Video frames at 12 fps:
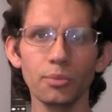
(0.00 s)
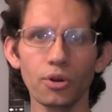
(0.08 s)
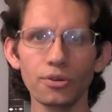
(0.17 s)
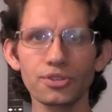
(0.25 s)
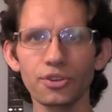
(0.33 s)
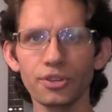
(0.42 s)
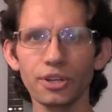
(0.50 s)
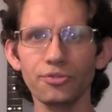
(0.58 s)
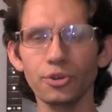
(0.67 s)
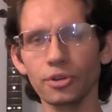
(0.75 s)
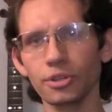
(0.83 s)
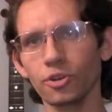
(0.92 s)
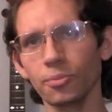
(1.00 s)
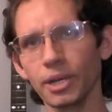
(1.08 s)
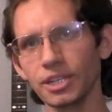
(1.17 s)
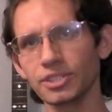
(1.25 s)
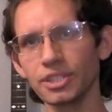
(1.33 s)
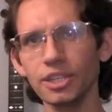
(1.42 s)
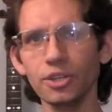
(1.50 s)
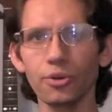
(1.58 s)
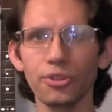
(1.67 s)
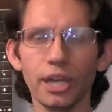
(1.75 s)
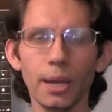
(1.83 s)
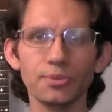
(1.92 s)
more so that if you're a little messy
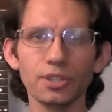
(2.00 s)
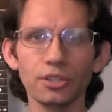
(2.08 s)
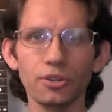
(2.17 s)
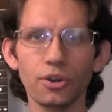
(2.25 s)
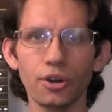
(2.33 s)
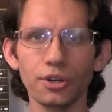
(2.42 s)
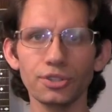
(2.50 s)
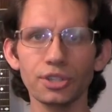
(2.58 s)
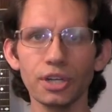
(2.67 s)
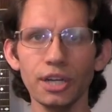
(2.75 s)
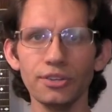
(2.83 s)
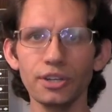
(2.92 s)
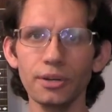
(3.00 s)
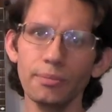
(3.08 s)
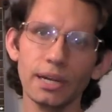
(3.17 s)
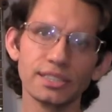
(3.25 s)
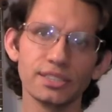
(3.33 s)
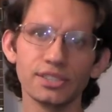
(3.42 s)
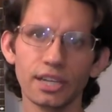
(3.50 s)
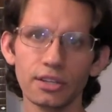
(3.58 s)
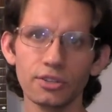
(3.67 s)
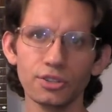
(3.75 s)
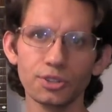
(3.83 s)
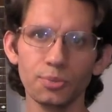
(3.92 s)
or the amp's a little harsh, that it makes it sound a
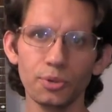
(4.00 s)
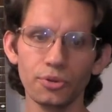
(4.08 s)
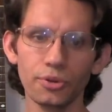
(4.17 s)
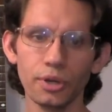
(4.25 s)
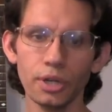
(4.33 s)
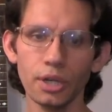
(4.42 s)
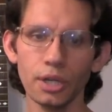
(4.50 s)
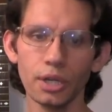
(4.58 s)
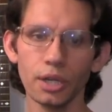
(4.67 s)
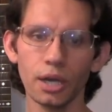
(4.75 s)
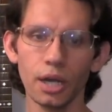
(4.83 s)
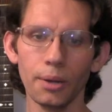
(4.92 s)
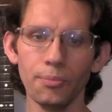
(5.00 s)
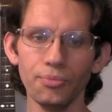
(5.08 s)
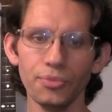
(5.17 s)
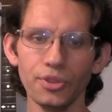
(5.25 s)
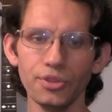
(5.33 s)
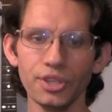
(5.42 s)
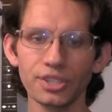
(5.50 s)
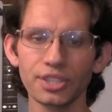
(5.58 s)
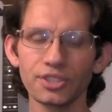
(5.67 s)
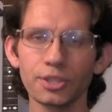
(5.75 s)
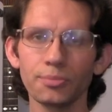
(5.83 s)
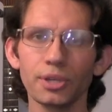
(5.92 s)
little smoother. This
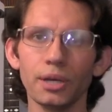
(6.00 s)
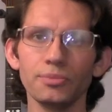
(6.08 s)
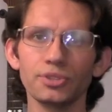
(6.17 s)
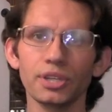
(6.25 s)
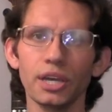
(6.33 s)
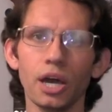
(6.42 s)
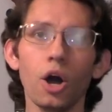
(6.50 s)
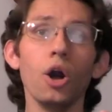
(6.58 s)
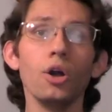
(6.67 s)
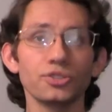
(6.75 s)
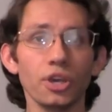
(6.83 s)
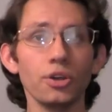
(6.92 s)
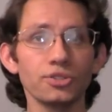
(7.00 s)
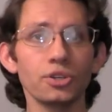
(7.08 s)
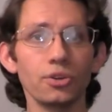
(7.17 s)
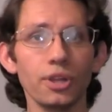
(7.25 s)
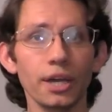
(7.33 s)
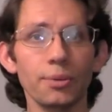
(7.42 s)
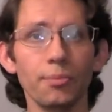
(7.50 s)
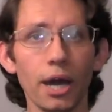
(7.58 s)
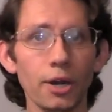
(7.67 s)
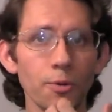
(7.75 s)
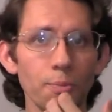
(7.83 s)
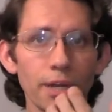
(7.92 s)
can sometimes also like
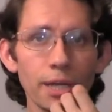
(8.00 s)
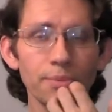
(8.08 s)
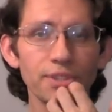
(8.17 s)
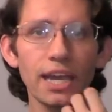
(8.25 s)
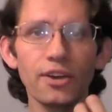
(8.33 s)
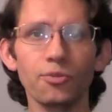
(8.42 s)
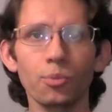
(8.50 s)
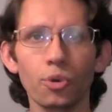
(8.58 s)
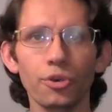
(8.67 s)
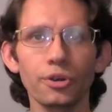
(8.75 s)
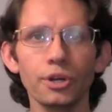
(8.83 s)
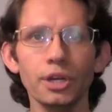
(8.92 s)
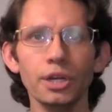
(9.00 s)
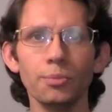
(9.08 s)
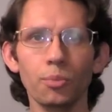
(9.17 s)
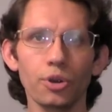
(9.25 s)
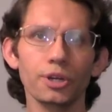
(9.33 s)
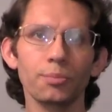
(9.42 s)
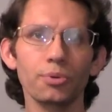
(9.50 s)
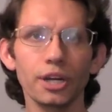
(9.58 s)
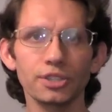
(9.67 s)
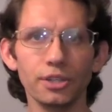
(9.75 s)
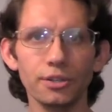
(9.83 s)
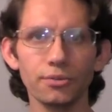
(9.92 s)
modern pickups have more
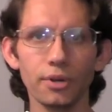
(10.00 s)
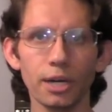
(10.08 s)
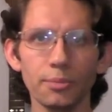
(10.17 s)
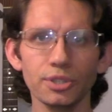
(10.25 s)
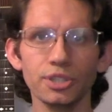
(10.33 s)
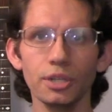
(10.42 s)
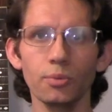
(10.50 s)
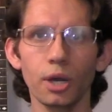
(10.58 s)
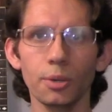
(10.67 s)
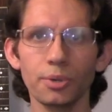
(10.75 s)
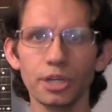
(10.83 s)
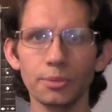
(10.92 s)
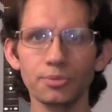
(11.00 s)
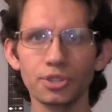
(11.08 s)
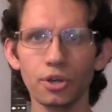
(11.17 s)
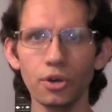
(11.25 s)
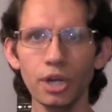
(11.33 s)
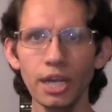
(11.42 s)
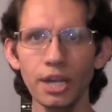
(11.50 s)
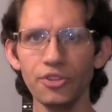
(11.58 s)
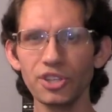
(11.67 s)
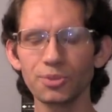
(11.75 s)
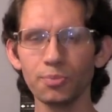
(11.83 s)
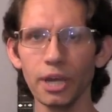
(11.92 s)
compression, right? A Machinewound pickup. So
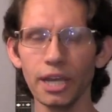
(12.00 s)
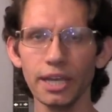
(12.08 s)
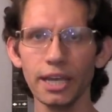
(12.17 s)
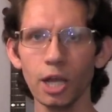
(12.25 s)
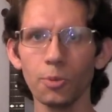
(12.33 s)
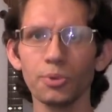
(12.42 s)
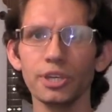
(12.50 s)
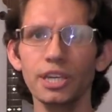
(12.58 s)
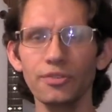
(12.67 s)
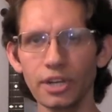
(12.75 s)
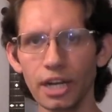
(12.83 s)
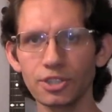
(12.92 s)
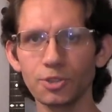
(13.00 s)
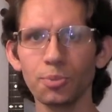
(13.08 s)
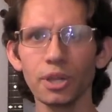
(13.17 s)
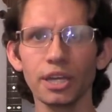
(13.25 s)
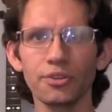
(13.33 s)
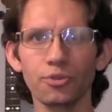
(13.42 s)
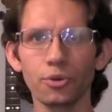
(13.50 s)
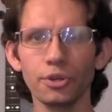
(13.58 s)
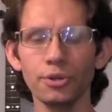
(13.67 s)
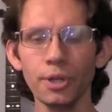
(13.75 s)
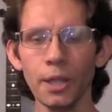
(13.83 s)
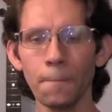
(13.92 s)
this may help even out your playing for
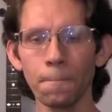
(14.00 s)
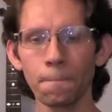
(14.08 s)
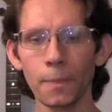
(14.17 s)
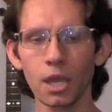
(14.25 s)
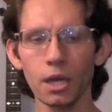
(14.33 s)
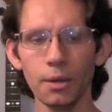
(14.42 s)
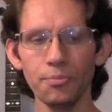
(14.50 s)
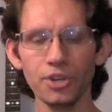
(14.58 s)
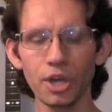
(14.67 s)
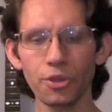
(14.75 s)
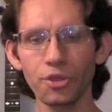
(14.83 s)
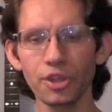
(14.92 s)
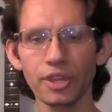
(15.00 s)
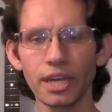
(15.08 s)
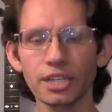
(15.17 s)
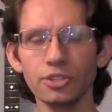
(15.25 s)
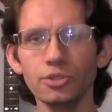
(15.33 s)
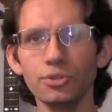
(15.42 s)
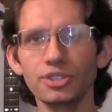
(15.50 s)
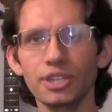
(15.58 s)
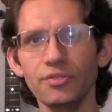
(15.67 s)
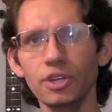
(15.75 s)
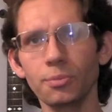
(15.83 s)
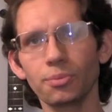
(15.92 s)
you. The other thing that can do is
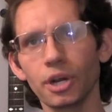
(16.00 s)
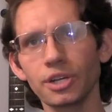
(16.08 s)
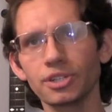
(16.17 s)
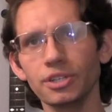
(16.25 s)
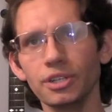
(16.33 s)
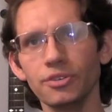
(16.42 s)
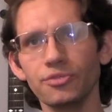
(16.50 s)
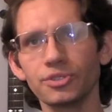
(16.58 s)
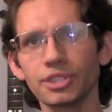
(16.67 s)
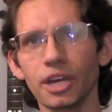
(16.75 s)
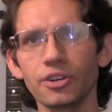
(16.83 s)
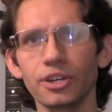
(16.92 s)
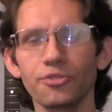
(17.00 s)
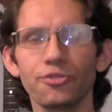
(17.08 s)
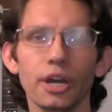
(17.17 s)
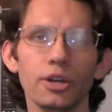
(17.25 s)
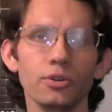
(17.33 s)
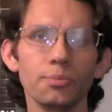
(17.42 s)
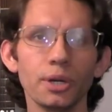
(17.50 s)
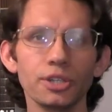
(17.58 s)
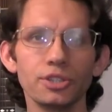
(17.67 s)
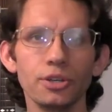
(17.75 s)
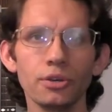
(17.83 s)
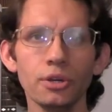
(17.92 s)
give the impression of sounding fatter and
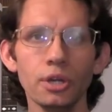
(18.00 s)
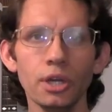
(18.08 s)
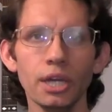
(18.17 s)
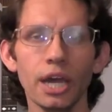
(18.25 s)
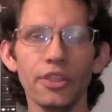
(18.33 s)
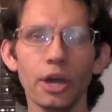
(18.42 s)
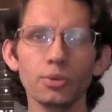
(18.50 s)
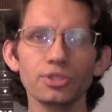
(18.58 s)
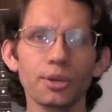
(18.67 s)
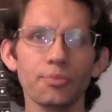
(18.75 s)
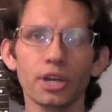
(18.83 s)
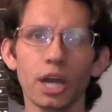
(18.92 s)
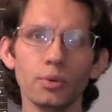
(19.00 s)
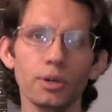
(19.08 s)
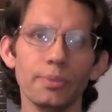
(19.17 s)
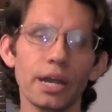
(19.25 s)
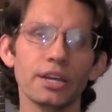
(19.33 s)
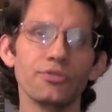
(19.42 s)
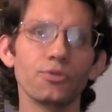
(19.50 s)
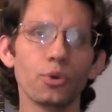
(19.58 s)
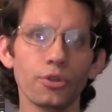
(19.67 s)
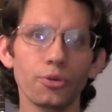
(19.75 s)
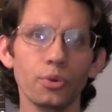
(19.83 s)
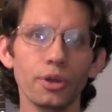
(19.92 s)
punchier. And that was something I went back and
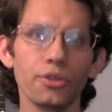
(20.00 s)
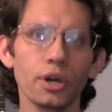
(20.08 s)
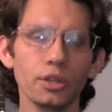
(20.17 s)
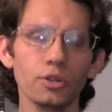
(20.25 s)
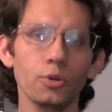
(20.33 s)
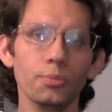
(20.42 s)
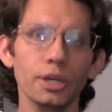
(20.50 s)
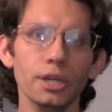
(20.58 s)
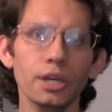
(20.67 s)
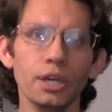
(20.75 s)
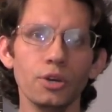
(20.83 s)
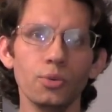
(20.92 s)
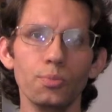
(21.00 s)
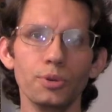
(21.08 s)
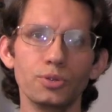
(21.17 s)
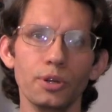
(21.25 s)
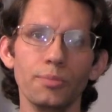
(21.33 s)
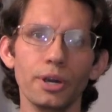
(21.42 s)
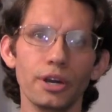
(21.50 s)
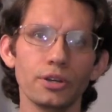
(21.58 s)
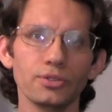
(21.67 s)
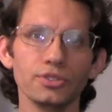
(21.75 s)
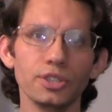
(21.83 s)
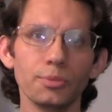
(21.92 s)
forth with a little bit between bare
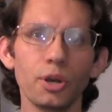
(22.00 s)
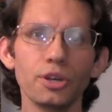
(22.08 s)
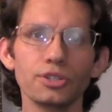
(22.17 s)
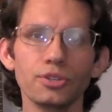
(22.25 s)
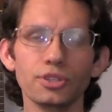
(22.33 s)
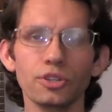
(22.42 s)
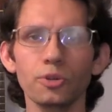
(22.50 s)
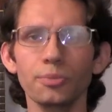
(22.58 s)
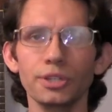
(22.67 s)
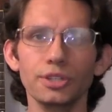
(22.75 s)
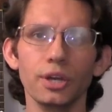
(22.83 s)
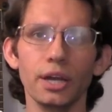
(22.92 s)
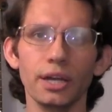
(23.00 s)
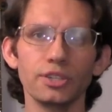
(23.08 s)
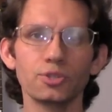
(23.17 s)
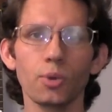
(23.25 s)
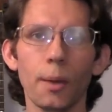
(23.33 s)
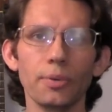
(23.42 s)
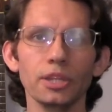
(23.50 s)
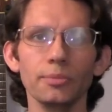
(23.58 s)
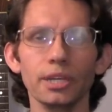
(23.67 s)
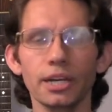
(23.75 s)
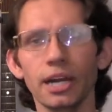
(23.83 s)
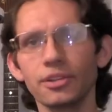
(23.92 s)
knuckles and DiMarzio's a little bit, swapping
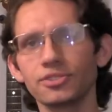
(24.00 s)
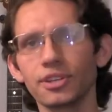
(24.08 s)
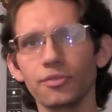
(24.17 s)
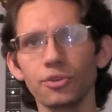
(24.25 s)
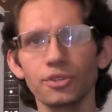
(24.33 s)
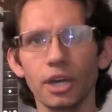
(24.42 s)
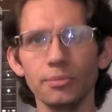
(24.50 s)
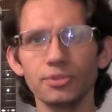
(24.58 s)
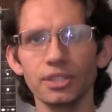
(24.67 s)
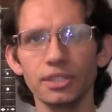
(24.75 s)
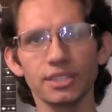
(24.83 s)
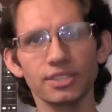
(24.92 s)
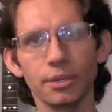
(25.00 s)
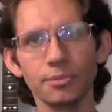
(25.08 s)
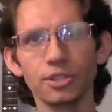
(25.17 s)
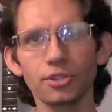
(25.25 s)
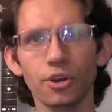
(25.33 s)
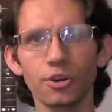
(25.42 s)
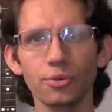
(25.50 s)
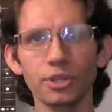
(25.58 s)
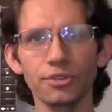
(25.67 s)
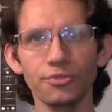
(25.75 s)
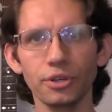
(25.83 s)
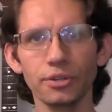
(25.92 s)
them in and out several times in the same guitar to
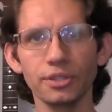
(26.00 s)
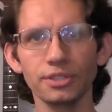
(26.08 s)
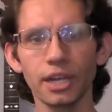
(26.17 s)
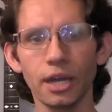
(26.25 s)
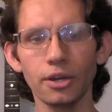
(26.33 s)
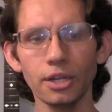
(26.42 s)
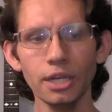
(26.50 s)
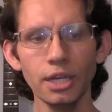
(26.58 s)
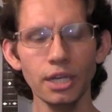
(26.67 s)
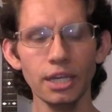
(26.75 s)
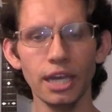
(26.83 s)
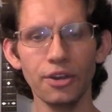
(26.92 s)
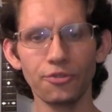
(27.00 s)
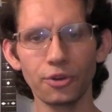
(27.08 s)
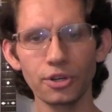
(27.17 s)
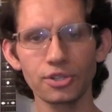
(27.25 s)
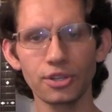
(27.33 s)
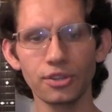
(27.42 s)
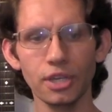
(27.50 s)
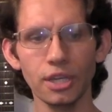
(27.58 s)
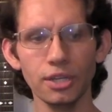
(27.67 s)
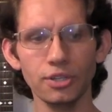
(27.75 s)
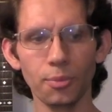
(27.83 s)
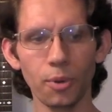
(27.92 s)
really figure this out. At first,
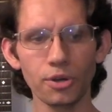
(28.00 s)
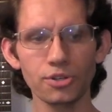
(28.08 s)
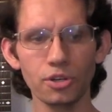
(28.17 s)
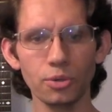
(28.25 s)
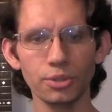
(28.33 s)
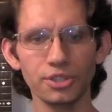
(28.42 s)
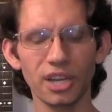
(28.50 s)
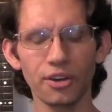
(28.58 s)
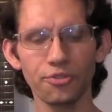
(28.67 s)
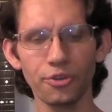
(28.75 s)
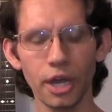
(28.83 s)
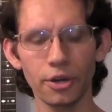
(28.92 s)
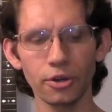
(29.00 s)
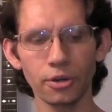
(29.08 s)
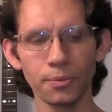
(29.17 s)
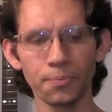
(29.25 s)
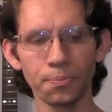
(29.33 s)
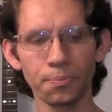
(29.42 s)
the DiMarzio would sound fatter,